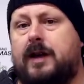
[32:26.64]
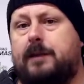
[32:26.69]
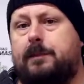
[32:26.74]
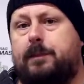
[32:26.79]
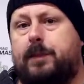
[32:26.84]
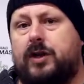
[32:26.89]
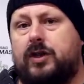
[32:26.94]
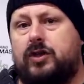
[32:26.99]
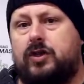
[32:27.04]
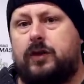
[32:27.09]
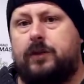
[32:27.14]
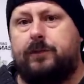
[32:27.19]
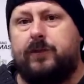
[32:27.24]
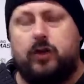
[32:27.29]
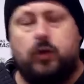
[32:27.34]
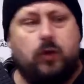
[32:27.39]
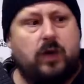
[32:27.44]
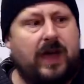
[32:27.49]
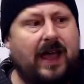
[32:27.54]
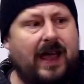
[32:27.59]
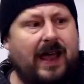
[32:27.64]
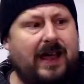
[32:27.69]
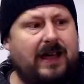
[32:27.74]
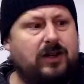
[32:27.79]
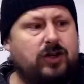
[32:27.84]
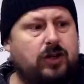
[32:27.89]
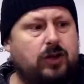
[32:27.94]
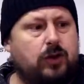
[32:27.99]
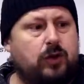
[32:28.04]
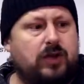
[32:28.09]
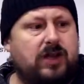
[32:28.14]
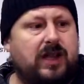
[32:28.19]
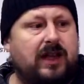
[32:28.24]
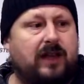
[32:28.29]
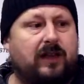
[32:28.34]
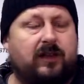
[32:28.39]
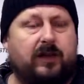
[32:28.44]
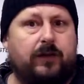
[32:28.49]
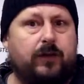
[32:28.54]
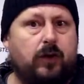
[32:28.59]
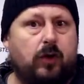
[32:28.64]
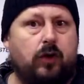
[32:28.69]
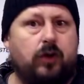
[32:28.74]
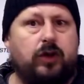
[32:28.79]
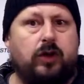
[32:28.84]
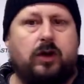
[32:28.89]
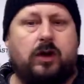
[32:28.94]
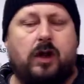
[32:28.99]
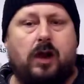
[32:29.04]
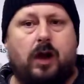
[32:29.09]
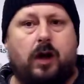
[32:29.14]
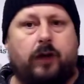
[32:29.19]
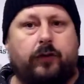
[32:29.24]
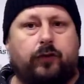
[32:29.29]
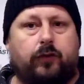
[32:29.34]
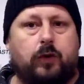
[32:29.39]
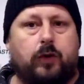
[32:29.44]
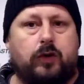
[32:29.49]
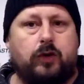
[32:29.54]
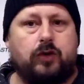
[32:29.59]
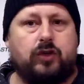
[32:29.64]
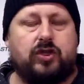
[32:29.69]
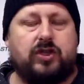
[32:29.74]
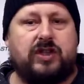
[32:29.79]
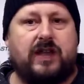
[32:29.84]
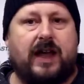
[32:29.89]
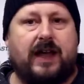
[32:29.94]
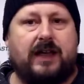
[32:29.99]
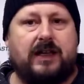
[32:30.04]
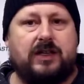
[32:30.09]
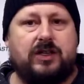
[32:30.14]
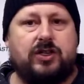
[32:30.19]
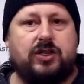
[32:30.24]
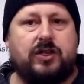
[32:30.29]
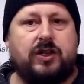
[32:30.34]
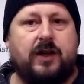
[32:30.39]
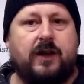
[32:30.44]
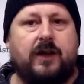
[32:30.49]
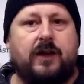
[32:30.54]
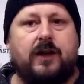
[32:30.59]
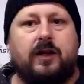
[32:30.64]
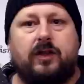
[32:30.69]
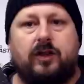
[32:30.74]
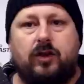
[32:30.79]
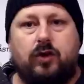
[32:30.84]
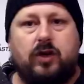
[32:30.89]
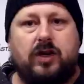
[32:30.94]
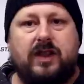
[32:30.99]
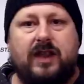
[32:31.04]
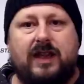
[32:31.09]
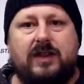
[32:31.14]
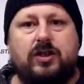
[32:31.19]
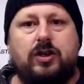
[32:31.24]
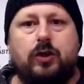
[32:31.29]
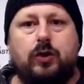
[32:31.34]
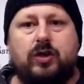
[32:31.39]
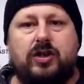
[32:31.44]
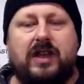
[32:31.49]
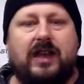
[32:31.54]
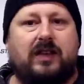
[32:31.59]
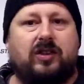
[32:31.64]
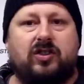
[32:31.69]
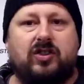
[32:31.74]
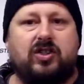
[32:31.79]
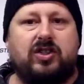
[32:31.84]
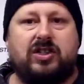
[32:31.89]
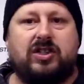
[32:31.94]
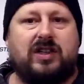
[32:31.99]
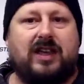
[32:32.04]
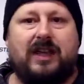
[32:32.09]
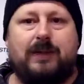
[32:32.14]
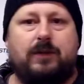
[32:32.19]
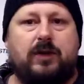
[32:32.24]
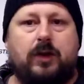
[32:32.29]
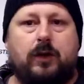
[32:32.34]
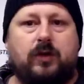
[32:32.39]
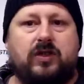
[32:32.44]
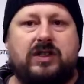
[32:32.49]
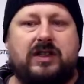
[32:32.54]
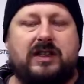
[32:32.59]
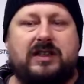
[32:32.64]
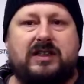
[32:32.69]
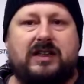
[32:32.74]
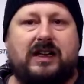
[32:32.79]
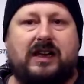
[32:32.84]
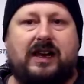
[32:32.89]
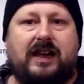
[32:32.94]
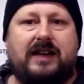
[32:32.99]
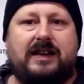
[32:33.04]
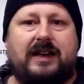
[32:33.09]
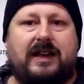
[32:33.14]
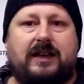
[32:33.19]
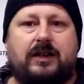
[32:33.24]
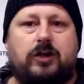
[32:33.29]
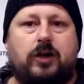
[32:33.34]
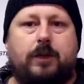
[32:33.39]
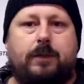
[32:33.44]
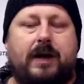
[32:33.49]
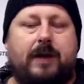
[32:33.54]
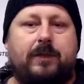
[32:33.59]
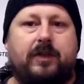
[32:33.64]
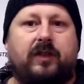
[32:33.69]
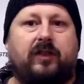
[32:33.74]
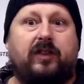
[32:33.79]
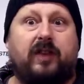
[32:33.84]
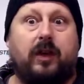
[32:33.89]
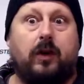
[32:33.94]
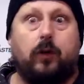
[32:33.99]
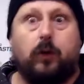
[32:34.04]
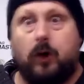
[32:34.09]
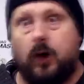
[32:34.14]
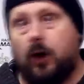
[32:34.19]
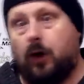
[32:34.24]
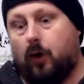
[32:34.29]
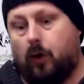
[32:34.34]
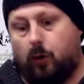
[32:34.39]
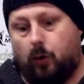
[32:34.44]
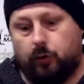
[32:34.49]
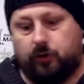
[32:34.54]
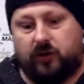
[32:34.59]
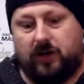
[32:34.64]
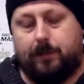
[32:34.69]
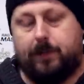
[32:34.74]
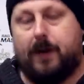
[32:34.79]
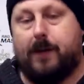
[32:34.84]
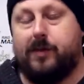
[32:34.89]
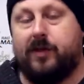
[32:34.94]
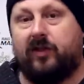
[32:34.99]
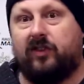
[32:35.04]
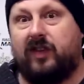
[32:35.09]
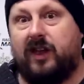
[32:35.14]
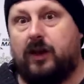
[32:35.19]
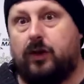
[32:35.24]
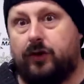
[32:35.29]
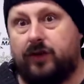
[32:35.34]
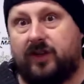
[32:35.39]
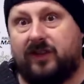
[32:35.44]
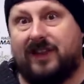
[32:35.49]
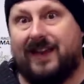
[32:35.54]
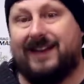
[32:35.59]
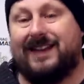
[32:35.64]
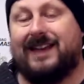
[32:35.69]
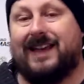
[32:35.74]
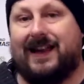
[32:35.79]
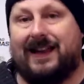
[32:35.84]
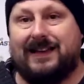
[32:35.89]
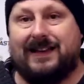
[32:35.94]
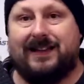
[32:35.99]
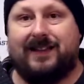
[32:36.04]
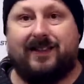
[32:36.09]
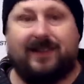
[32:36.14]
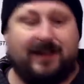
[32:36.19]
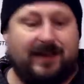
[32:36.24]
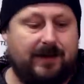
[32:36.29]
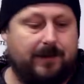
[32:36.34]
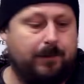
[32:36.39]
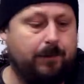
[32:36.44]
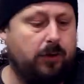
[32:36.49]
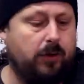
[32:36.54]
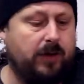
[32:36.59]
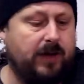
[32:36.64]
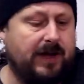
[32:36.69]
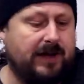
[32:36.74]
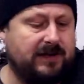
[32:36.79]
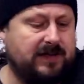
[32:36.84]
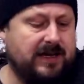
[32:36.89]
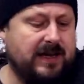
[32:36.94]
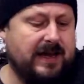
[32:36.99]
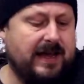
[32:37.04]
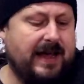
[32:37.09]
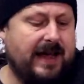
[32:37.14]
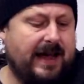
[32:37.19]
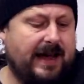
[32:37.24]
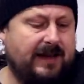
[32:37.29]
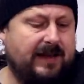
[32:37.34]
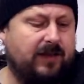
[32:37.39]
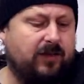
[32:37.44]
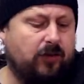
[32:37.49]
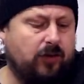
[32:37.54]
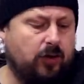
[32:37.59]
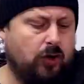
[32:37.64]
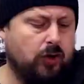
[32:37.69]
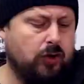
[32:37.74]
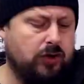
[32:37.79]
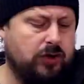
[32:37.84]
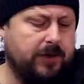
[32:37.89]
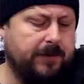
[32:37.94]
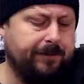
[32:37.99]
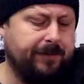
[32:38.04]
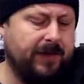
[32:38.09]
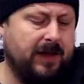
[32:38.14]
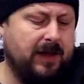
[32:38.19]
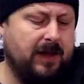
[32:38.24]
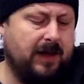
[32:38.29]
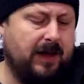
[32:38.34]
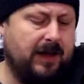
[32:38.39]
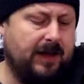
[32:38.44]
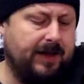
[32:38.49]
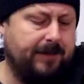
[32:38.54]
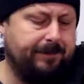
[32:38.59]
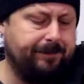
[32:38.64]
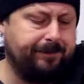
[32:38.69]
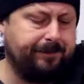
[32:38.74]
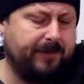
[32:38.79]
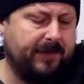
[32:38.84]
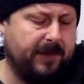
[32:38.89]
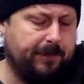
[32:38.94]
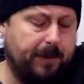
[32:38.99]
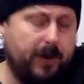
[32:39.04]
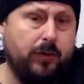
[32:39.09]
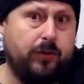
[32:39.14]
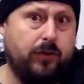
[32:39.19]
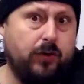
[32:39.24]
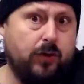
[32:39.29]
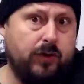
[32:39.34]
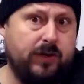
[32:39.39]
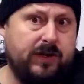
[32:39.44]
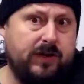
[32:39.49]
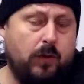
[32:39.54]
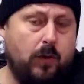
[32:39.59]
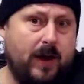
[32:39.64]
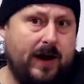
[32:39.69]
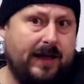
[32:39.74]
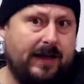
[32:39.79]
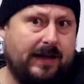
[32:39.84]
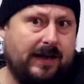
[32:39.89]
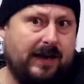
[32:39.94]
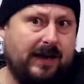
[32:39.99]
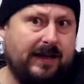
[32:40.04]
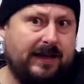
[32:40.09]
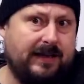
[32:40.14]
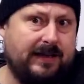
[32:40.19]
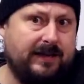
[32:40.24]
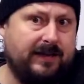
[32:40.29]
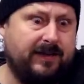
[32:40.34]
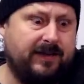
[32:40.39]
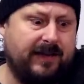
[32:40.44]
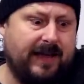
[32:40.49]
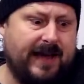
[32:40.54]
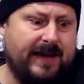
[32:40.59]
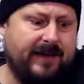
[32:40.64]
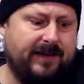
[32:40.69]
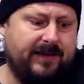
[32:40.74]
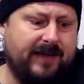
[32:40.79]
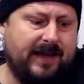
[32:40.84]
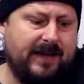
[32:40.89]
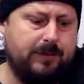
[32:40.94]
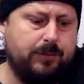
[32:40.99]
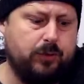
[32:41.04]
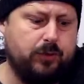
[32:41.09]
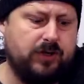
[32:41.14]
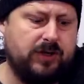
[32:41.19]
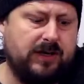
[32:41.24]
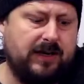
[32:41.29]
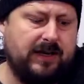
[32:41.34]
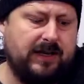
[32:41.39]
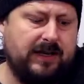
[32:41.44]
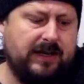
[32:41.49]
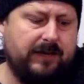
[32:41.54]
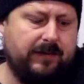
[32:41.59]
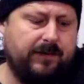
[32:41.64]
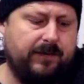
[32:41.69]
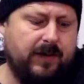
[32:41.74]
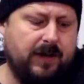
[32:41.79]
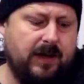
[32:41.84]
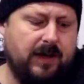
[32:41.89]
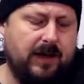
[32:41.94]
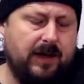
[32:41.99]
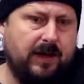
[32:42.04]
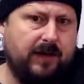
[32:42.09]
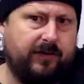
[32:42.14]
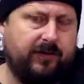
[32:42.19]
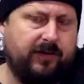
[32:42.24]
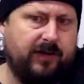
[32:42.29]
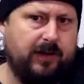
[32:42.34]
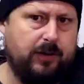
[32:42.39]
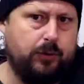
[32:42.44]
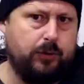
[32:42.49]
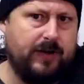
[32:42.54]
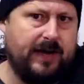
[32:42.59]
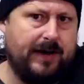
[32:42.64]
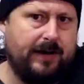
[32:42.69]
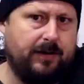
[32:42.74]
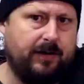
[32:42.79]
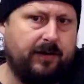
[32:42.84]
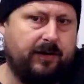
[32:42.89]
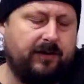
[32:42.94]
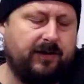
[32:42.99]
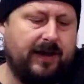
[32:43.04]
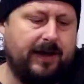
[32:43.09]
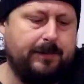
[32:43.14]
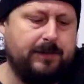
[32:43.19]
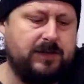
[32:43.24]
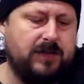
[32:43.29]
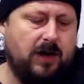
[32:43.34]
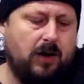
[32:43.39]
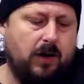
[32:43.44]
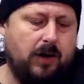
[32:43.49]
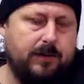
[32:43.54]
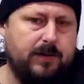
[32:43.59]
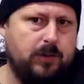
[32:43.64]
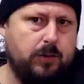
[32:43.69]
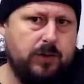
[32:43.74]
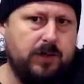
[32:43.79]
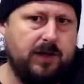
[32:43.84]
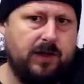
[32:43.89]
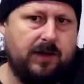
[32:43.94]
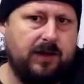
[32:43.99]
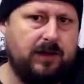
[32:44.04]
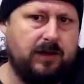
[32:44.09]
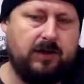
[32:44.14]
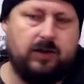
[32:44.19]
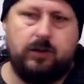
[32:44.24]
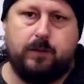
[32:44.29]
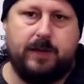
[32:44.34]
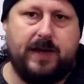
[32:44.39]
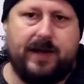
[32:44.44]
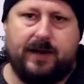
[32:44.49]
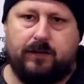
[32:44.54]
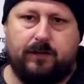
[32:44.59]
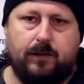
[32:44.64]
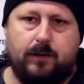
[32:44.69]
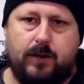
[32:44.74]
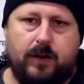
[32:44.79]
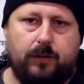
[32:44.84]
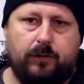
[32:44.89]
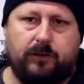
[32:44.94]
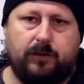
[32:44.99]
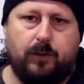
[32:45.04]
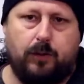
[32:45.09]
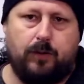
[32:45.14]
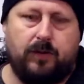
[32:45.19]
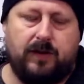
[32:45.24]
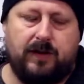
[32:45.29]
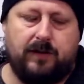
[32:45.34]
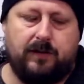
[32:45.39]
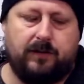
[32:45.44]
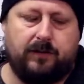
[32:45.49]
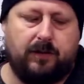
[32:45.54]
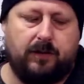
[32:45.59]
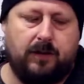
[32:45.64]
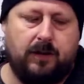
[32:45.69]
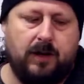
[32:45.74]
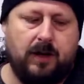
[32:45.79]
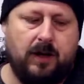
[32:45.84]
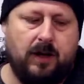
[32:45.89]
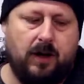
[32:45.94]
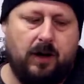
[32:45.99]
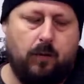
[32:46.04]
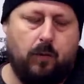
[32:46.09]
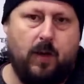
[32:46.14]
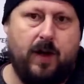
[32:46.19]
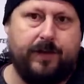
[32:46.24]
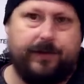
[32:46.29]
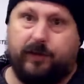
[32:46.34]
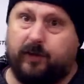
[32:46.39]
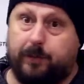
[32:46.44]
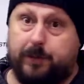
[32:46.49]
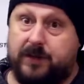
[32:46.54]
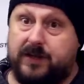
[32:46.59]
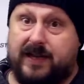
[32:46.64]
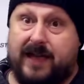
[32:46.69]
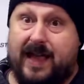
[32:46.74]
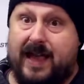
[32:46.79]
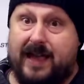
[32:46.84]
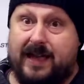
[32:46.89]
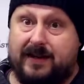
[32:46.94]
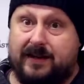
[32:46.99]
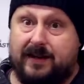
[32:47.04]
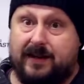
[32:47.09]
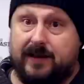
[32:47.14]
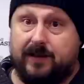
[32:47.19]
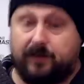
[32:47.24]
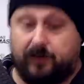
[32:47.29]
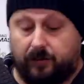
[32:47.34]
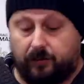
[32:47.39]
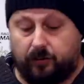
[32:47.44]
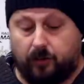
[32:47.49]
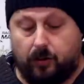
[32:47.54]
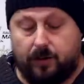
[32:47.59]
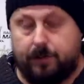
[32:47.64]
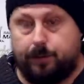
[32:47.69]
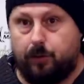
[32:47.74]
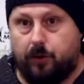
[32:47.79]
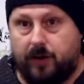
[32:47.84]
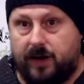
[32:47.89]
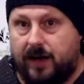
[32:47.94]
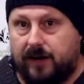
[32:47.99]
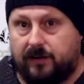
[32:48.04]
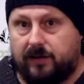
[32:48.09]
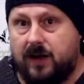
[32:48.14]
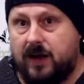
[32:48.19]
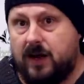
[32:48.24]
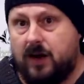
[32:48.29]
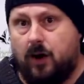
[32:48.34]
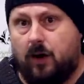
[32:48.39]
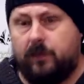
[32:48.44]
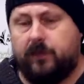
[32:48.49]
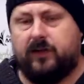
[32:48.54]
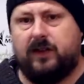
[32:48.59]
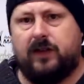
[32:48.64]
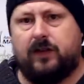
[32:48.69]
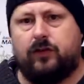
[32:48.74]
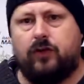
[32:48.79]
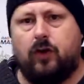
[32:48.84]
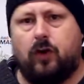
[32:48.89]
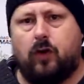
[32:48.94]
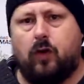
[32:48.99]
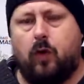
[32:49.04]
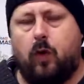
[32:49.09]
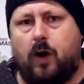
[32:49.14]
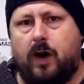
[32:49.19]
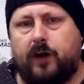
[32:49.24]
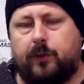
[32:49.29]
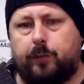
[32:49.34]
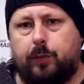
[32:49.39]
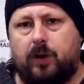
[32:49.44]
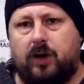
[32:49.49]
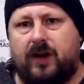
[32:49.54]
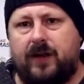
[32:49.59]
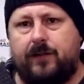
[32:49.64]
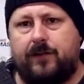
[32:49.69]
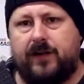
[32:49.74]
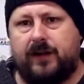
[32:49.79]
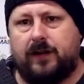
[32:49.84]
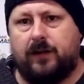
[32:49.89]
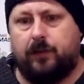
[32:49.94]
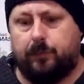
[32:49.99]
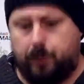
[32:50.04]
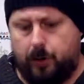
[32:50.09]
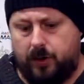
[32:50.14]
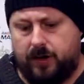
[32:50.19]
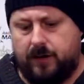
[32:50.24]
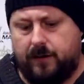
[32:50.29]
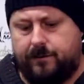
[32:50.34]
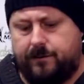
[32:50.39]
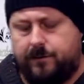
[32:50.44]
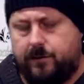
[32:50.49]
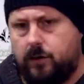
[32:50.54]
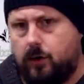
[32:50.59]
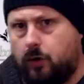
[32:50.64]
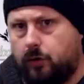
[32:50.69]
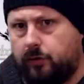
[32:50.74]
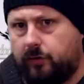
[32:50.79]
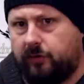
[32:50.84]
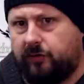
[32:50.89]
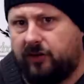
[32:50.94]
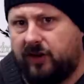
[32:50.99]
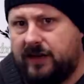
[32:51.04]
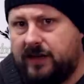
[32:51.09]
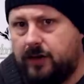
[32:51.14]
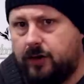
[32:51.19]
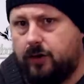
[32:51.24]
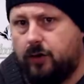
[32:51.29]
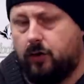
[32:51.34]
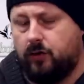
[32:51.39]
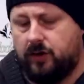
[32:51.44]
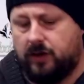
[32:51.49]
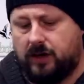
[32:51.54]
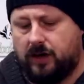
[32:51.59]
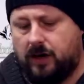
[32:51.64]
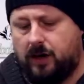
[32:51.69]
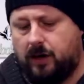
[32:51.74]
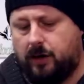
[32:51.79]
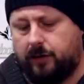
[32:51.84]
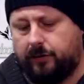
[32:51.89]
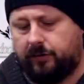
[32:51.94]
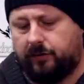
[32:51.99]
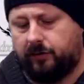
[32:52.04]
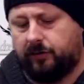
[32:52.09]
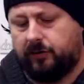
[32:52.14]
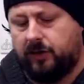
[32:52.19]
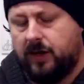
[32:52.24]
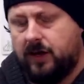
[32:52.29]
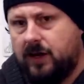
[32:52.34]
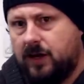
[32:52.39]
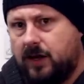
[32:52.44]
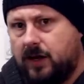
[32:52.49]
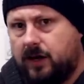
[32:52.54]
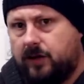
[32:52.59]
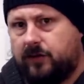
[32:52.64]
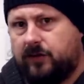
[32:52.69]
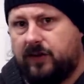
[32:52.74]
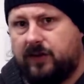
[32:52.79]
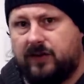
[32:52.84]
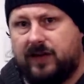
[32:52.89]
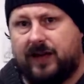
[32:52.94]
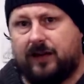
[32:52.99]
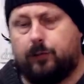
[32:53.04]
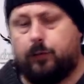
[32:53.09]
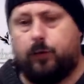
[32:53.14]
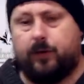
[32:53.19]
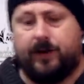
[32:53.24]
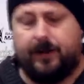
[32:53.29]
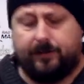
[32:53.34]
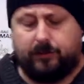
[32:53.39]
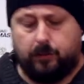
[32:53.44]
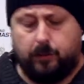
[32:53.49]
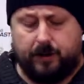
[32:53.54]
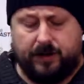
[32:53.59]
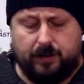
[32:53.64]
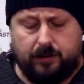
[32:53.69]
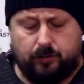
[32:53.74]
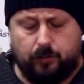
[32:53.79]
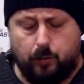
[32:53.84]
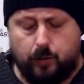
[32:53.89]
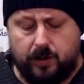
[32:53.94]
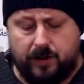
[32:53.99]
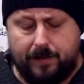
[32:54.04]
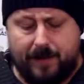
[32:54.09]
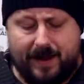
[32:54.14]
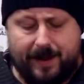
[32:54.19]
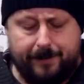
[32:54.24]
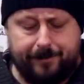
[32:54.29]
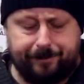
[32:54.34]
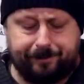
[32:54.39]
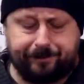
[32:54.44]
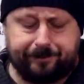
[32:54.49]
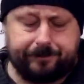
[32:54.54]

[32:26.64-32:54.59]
But you can use this. If you've got your glass to a good stage, you can then use this and just keep using this to clean it and top up the seal, or top up the seal on a dedicated sealant product. And it's good. It's both good in the way it cleans and is able to leave a seal down at the same time. You wouldn't think you'd be able to do those two things at once, but you can. It's a solid product. Obviously, it's not quite as prolific as putting a full-on sealant on the glass as these next products that we're going to talk about.